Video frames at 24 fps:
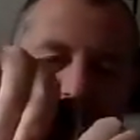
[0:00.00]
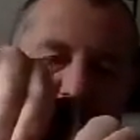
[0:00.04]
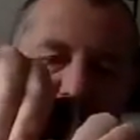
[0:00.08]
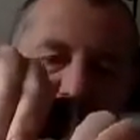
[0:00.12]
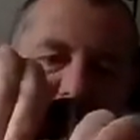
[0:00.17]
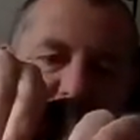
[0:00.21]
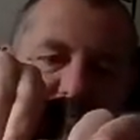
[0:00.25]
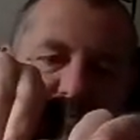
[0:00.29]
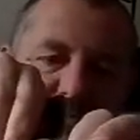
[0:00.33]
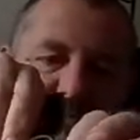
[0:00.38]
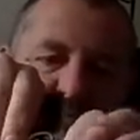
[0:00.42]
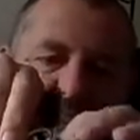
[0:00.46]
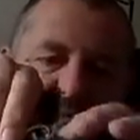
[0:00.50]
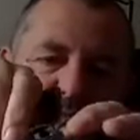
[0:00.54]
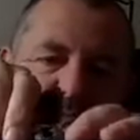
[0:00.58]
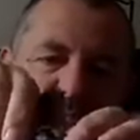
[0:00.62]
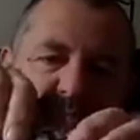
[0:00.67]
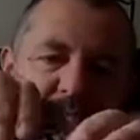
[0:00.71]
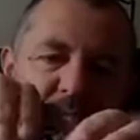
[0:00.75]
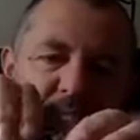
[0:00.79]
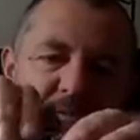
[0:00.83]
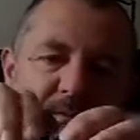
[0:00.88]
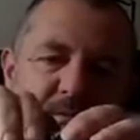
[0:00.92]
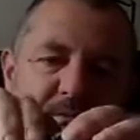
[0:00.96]
I could probably
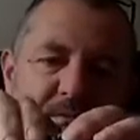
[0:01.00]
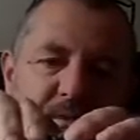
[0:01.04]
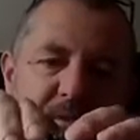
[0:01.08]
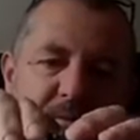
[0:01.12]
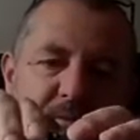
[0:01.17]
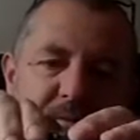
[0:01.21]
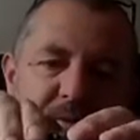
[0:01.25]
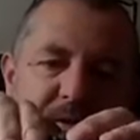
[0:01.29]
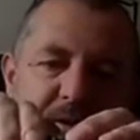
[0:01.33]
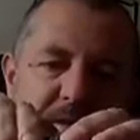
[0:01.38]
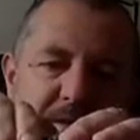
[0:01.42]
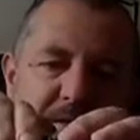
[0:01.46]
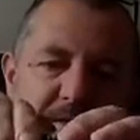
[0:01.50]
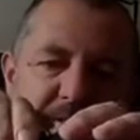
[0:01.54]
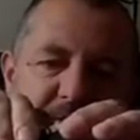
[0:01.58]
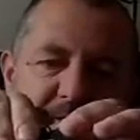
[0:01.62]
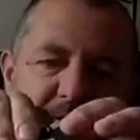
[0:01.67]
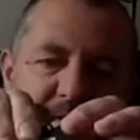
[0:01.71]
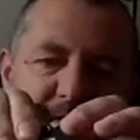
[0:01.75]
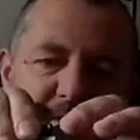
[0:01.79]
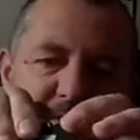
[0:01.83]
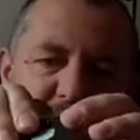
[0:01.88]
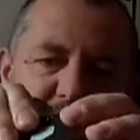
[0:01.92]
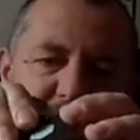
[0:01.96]
have done with a pair of
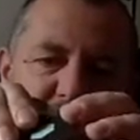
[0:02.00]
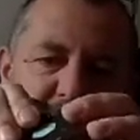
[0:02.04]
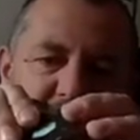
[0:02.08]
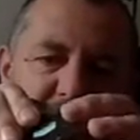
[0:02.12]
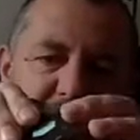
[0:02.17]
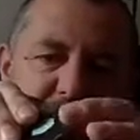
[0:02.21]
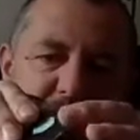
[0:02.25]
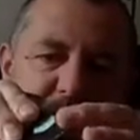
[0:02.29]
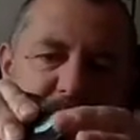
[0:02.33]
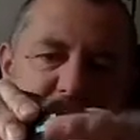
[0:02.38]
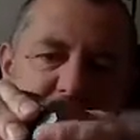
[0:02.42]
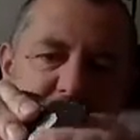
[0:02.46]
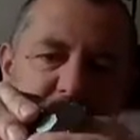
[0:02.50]
scissors.